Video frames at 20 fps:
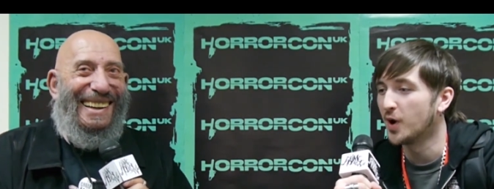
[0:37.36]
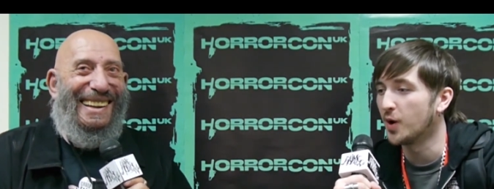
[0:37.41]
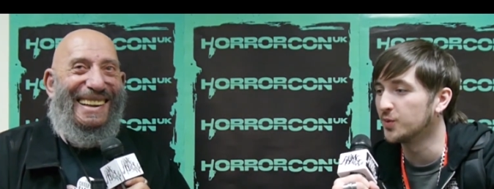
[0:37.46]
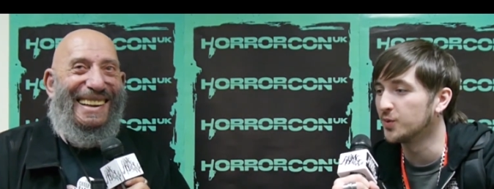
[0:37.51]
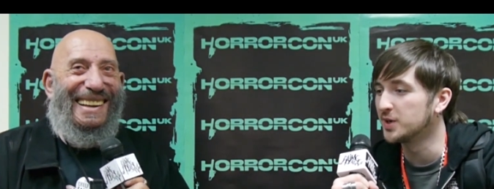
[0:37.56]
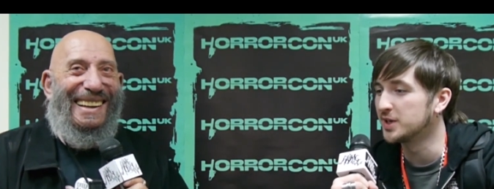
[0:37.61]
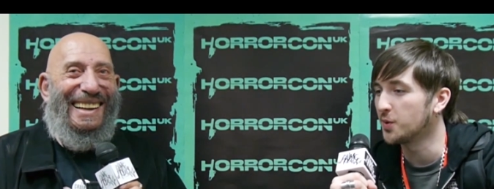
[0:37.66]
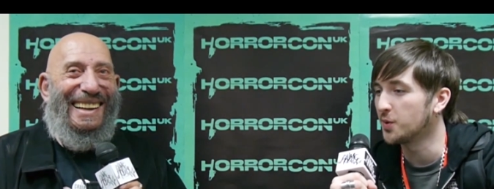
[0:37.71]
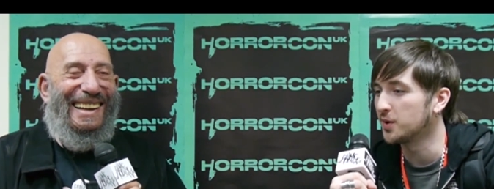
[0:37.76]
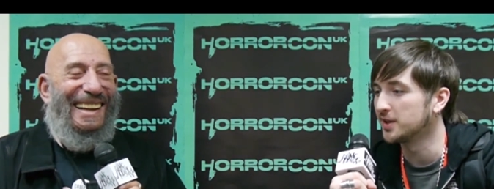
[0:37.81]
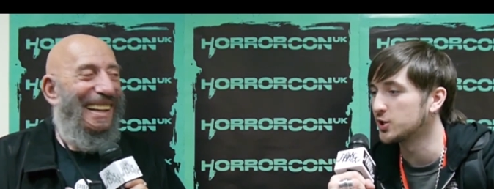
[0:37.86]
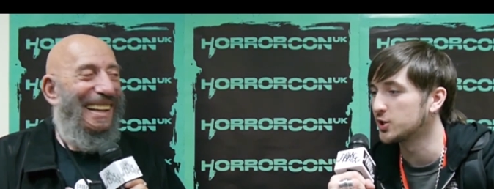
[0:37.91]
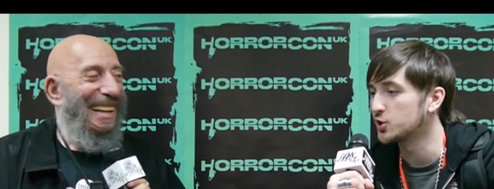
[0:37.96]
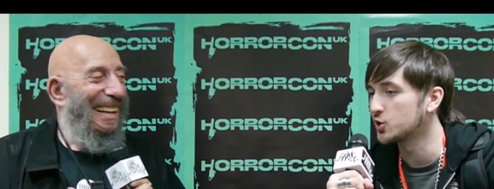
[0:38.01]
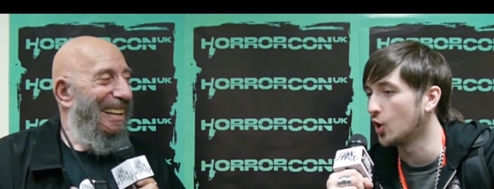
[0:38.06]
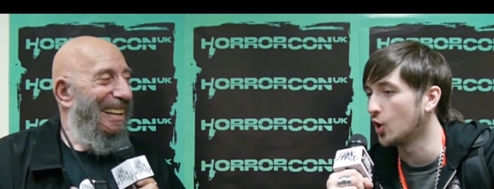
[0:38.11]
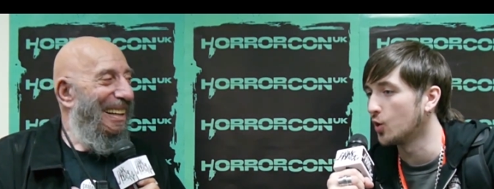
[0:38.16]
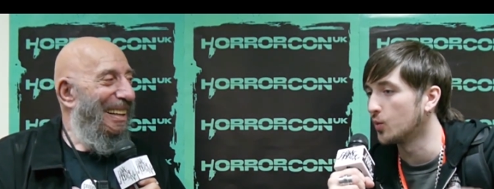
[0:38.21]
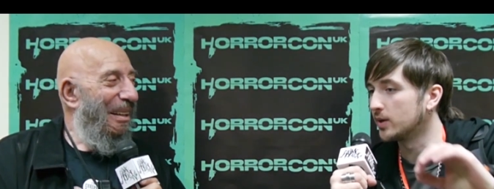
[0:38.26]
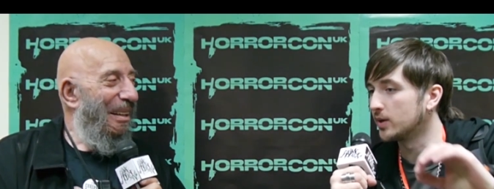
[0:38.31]
Speaker 1: what we do on this
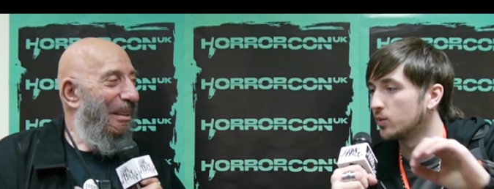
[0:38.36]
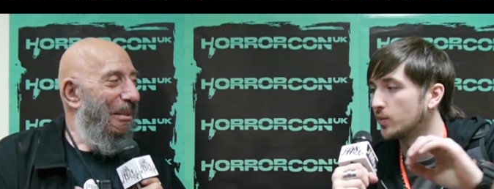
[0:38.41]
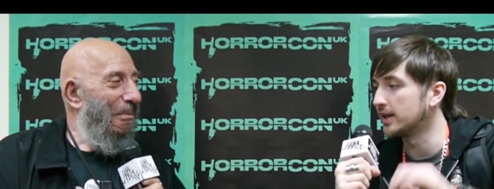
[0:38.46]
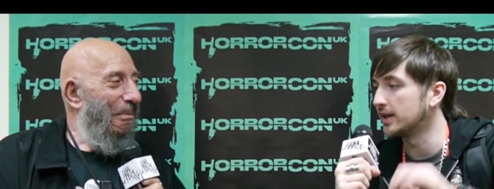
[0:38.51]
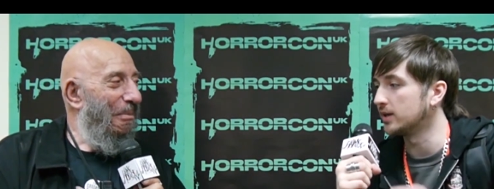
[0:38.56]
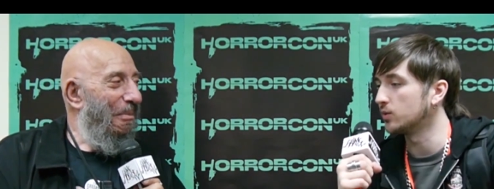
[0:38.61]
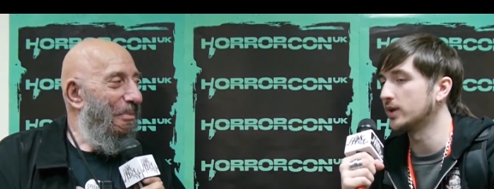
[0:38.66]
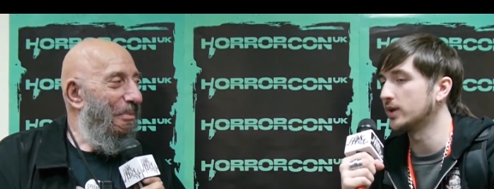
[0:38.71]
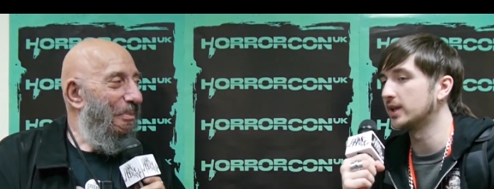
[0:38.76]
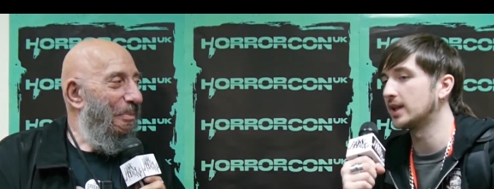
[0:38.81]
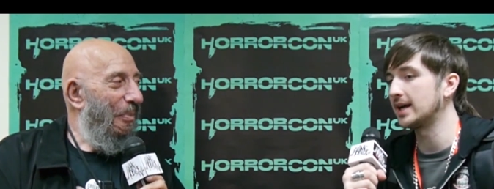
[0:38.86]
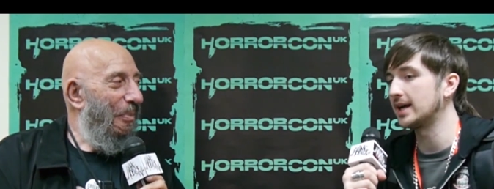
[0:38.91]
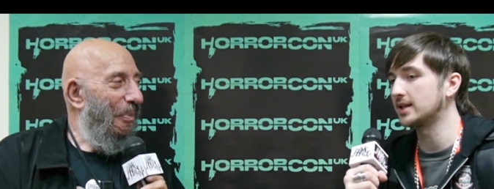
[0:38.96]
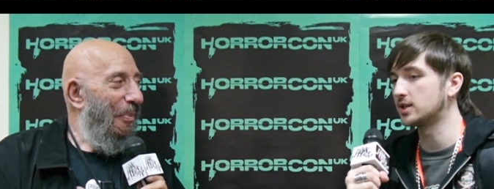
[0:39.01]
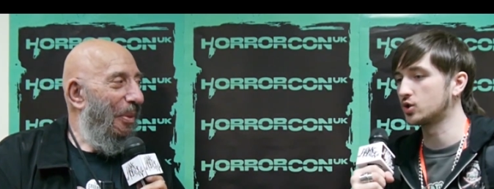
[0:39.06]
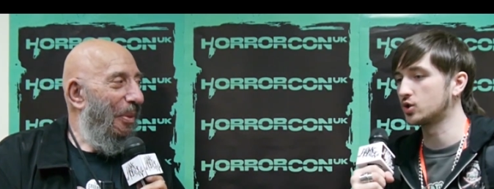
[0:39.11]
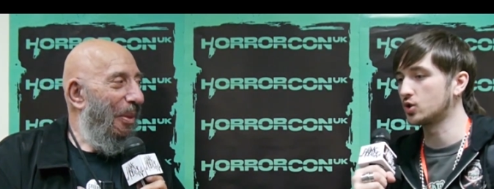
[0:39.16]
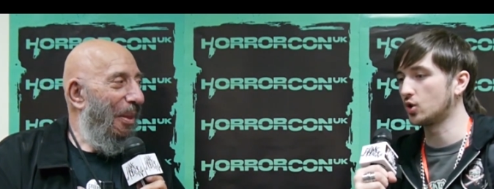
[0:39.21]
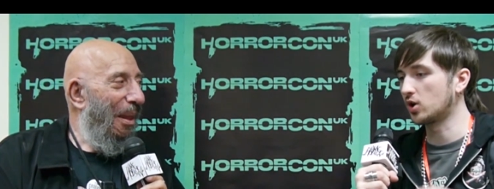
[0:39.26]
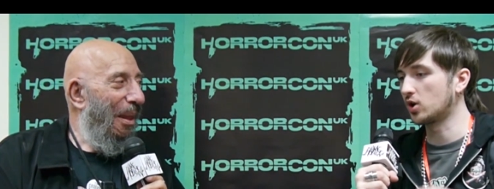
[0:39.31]
show, we, we, we like
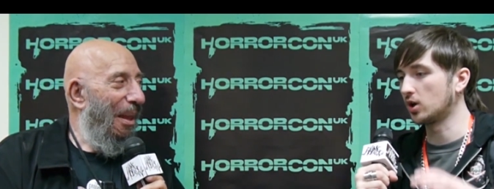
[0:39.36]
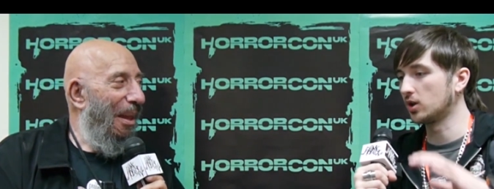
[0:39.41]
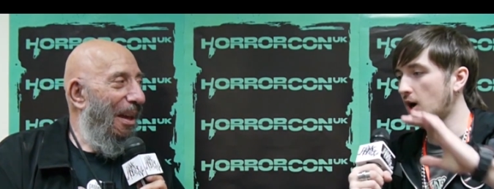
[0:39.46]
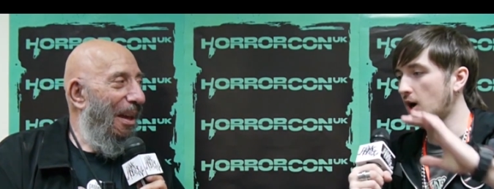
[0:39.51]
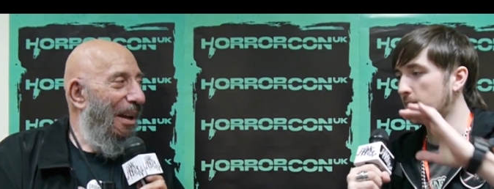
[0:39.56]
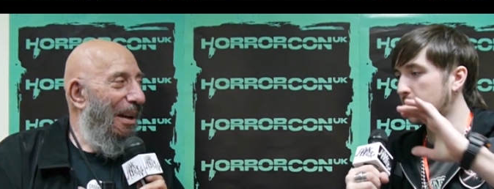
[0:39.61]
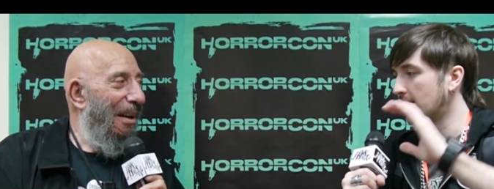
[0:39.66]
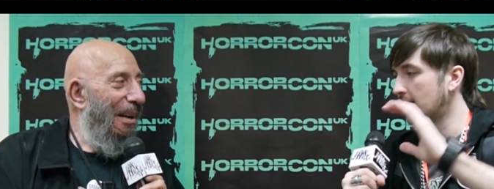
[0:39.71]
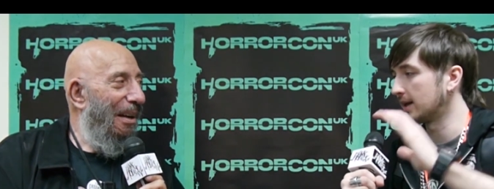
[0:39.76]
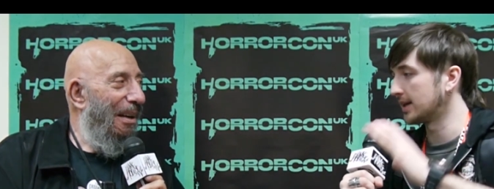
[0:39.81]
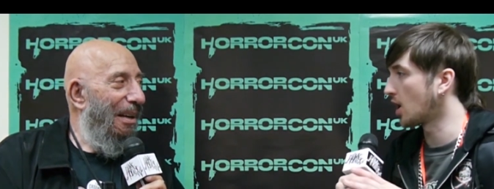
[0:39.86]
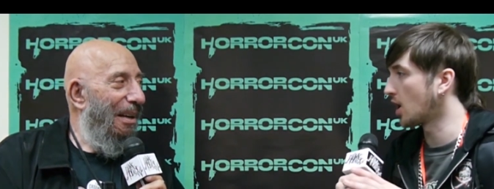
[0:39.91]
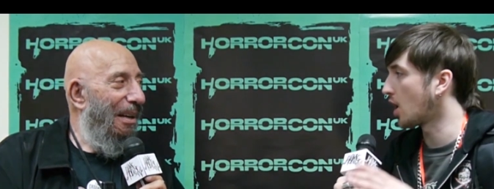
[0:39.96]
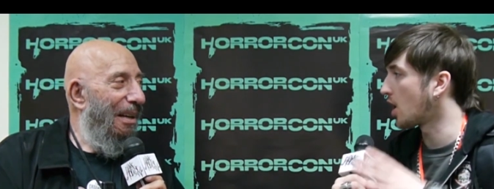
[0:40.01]
to talk a lot about the